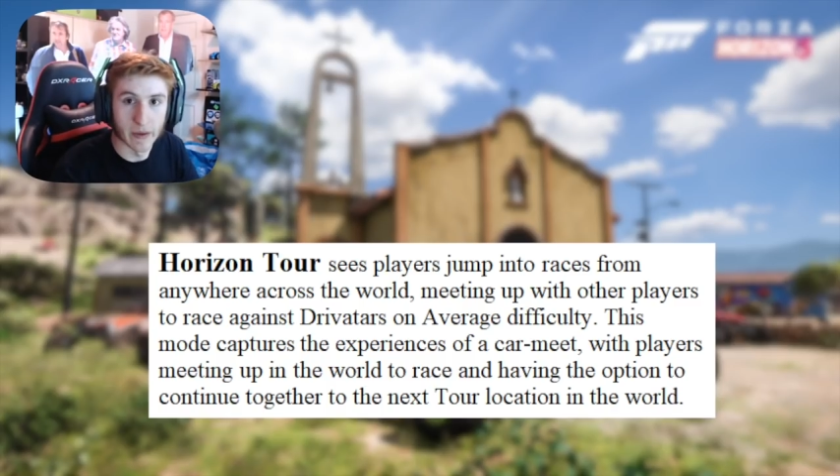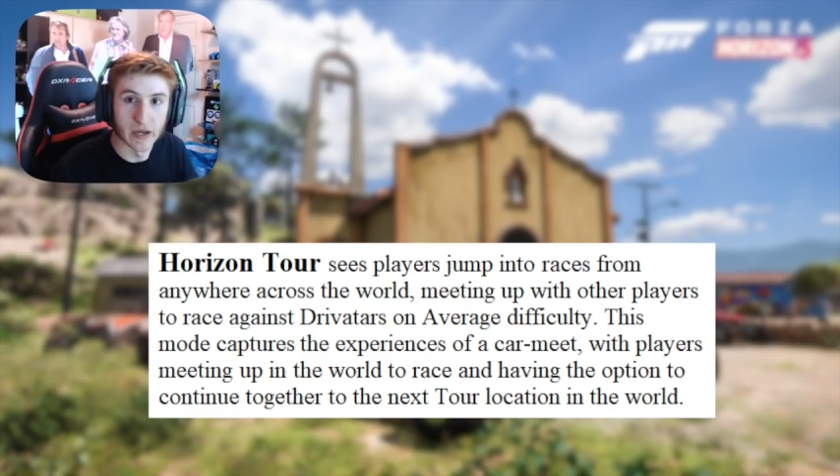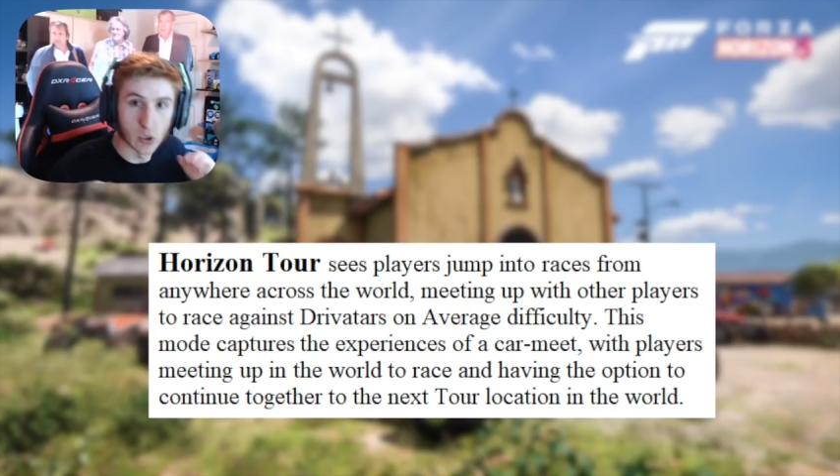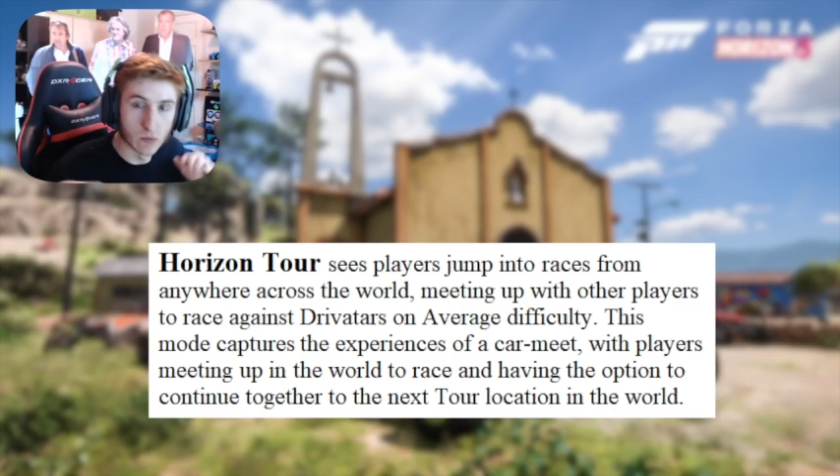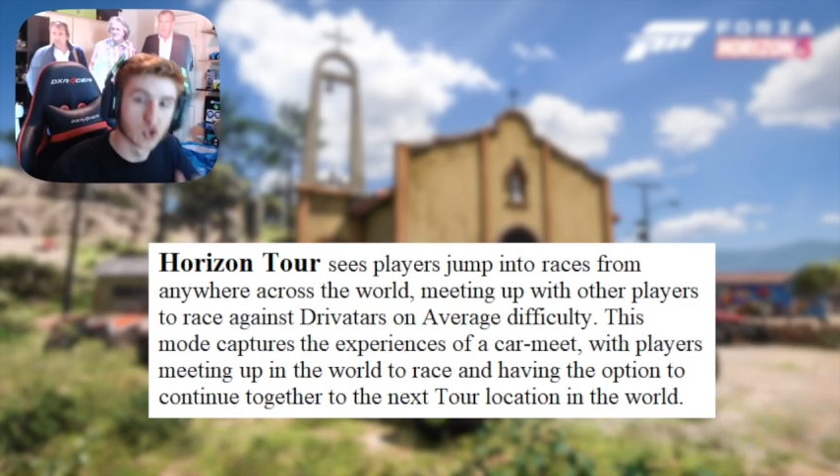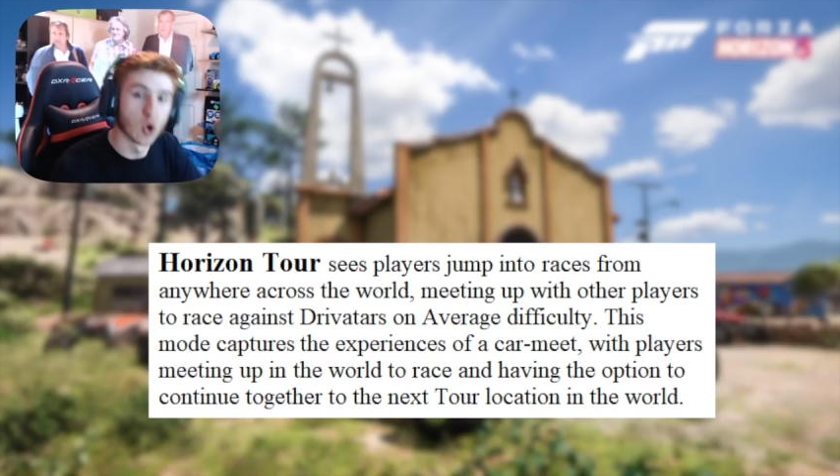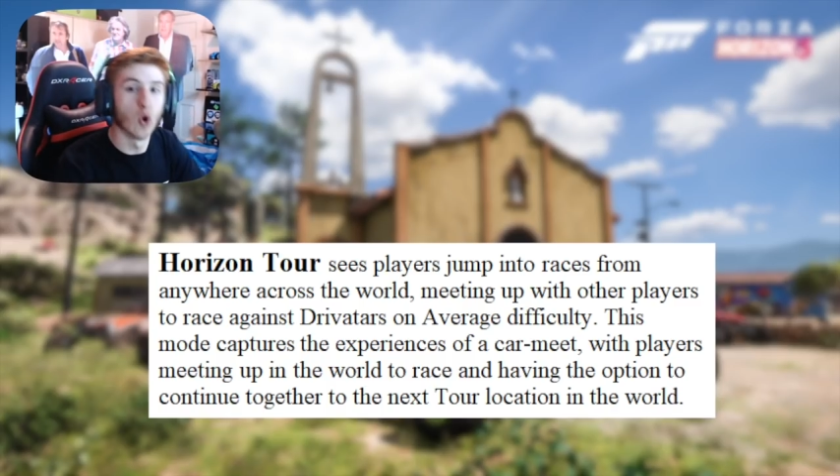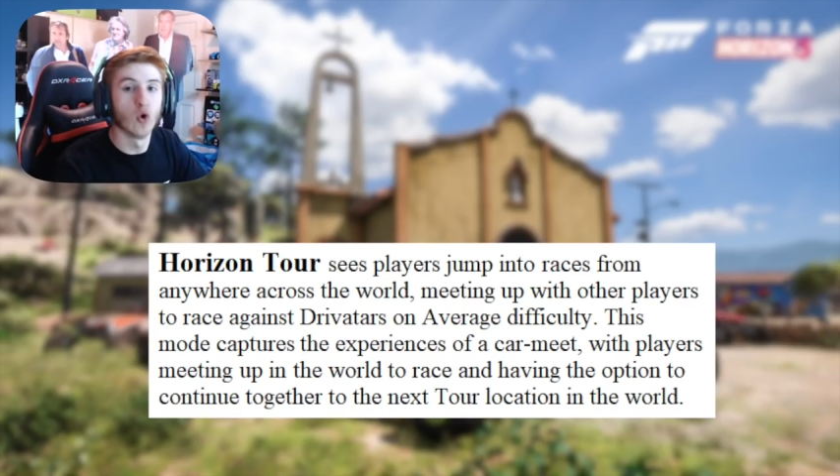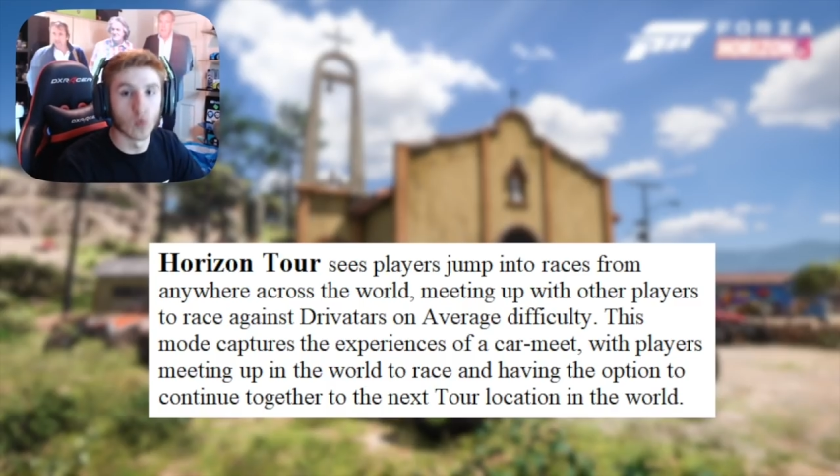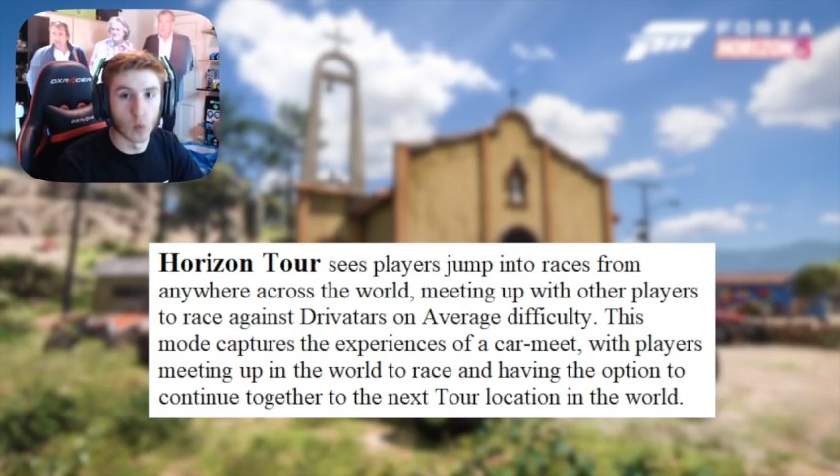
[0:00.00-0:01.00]
and you
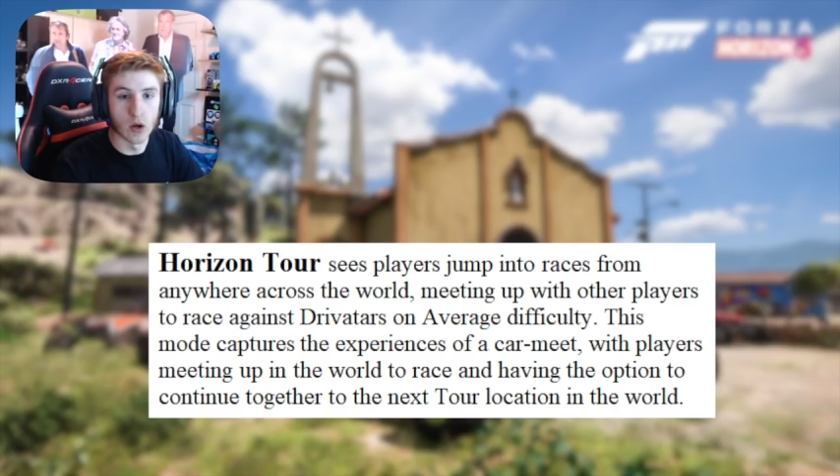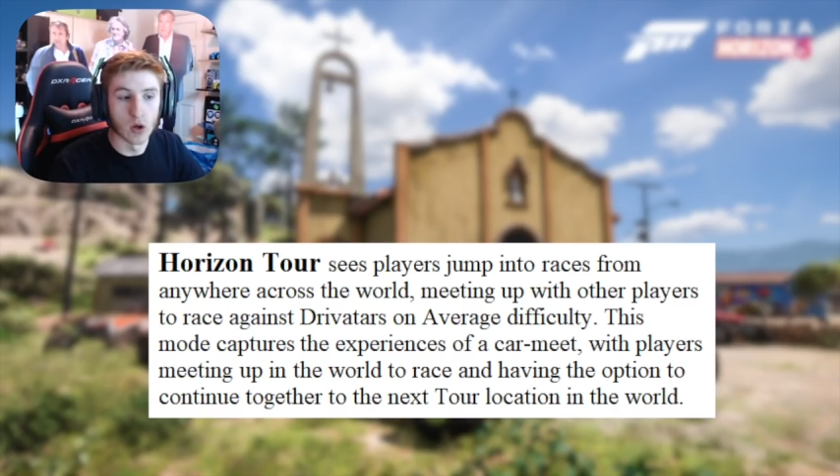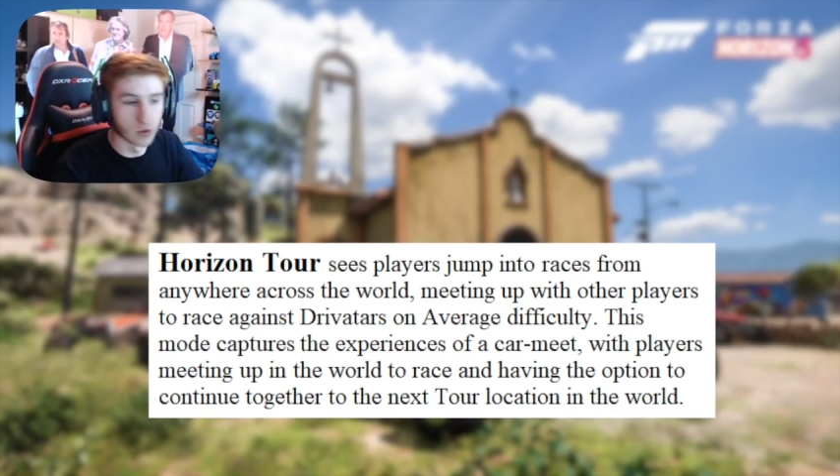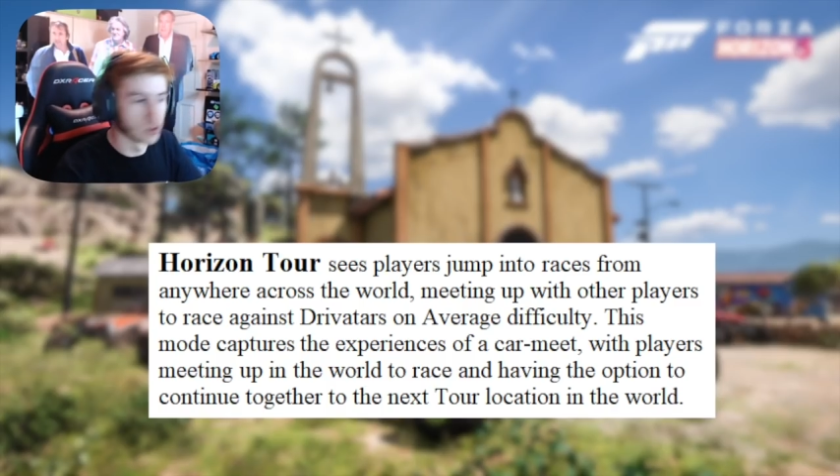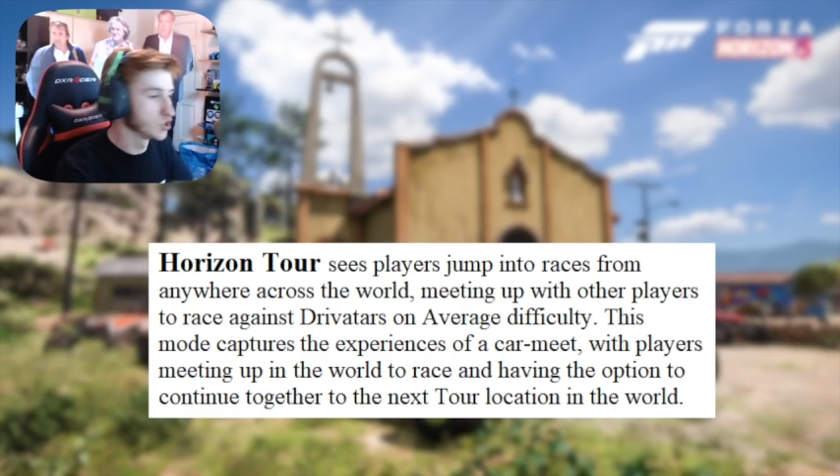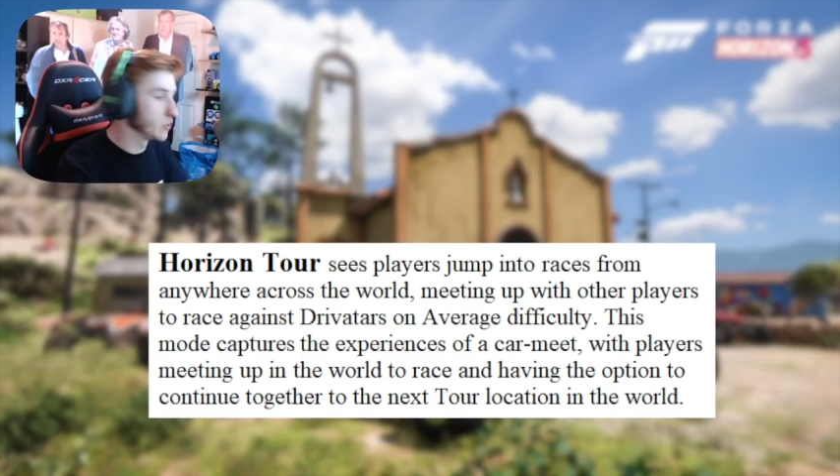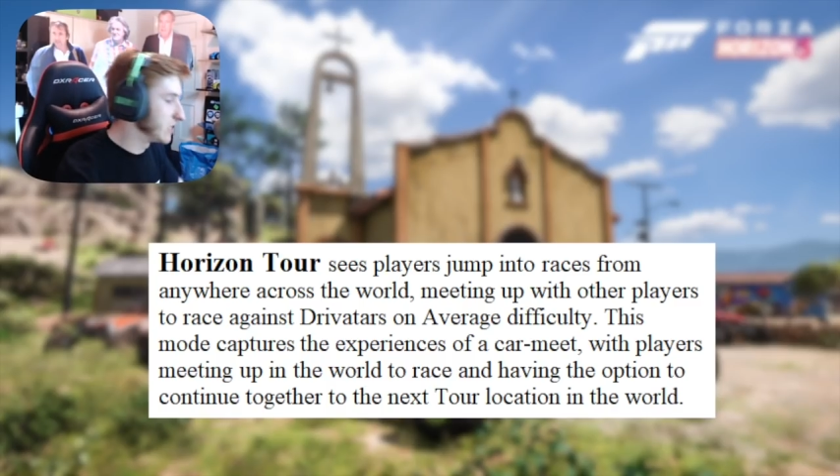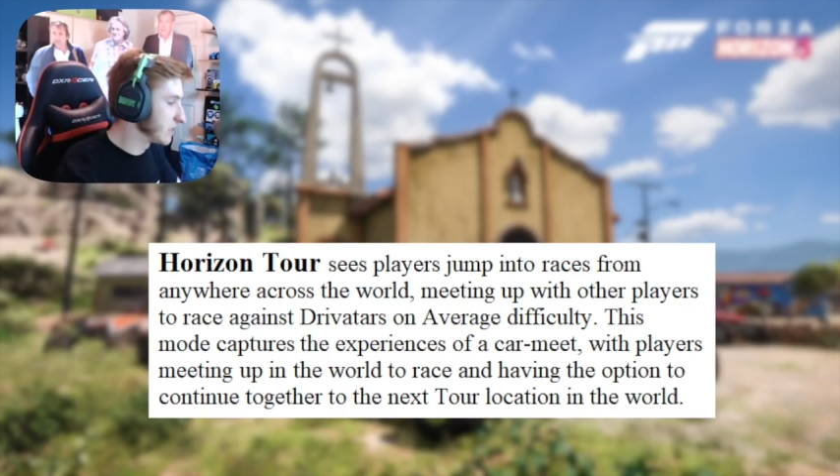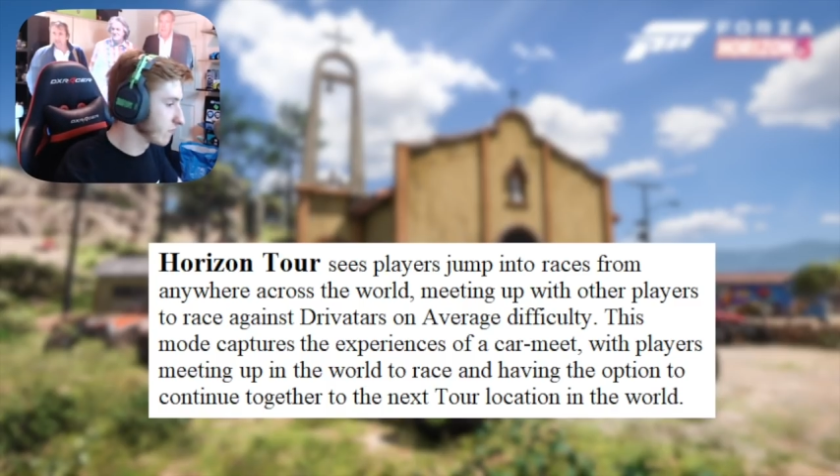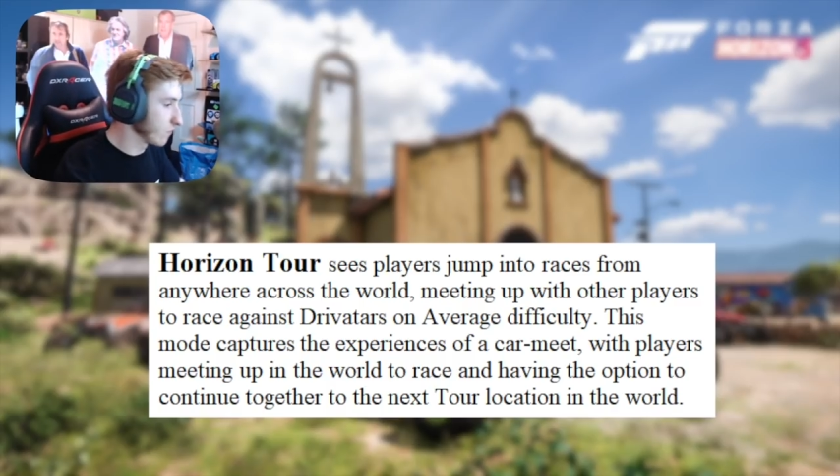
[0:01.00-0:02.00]
tour the world,
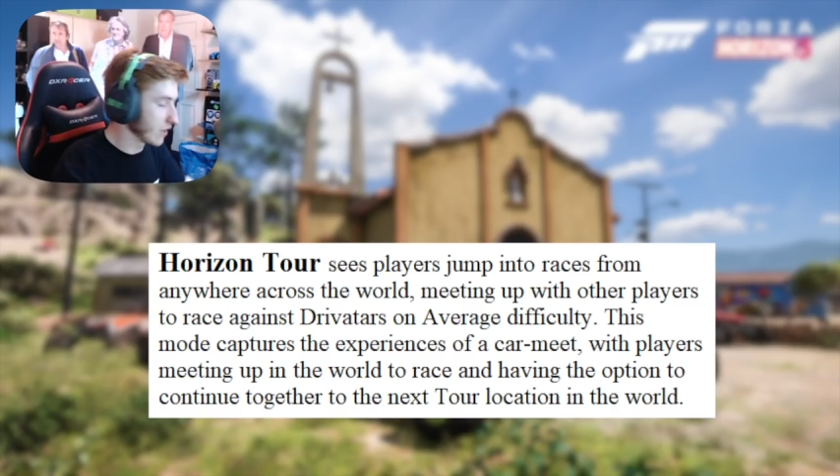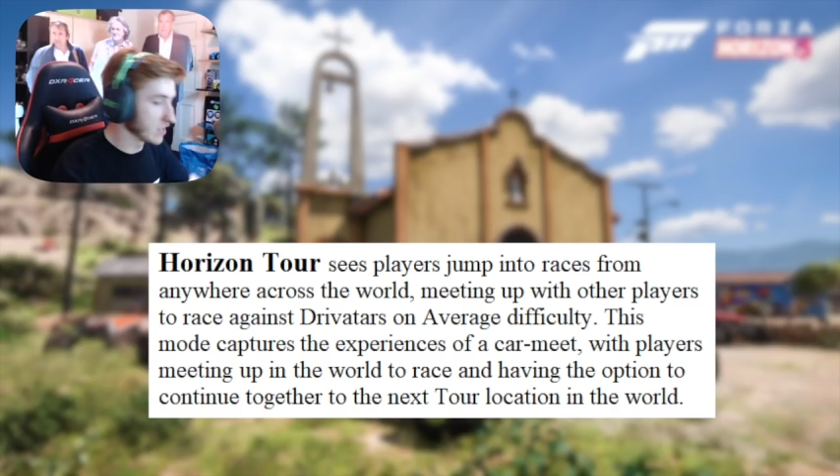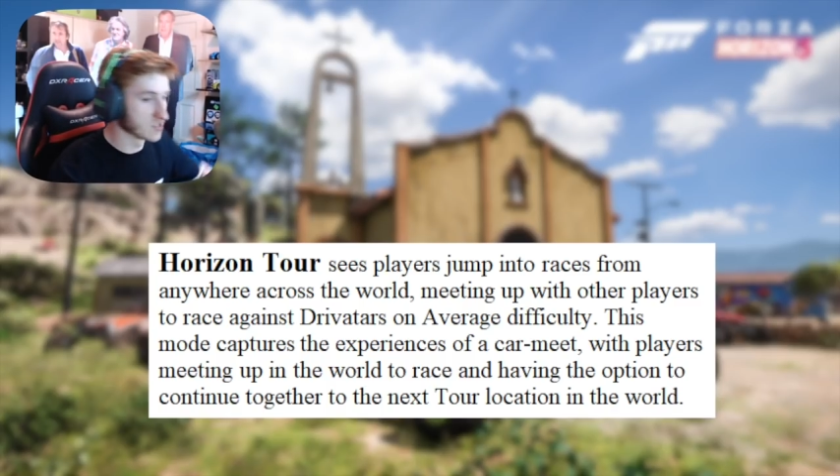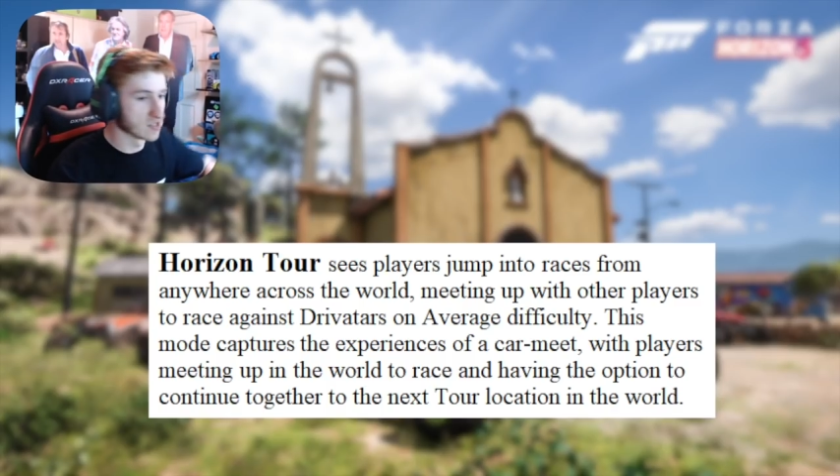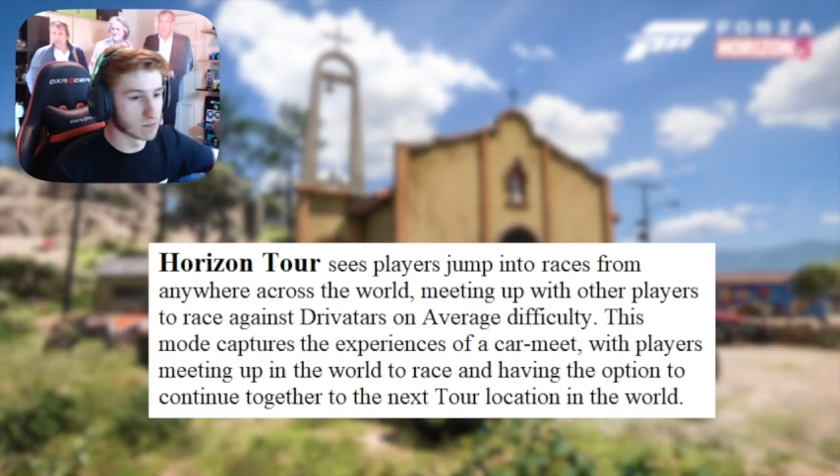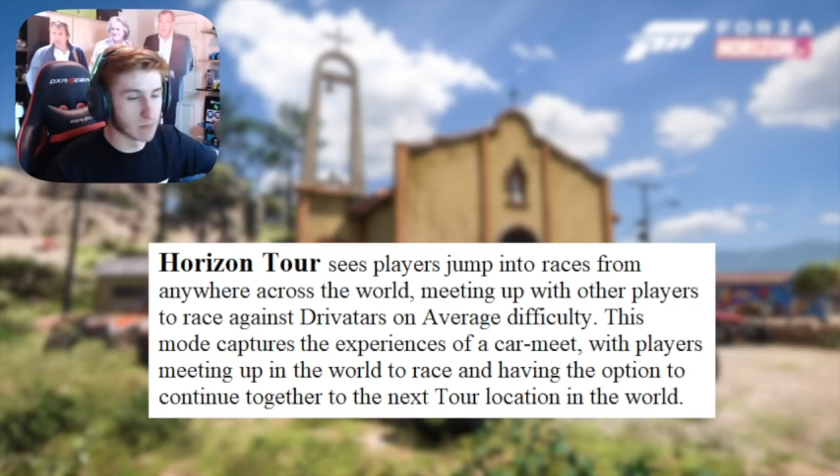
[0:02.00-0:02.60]
doing different races,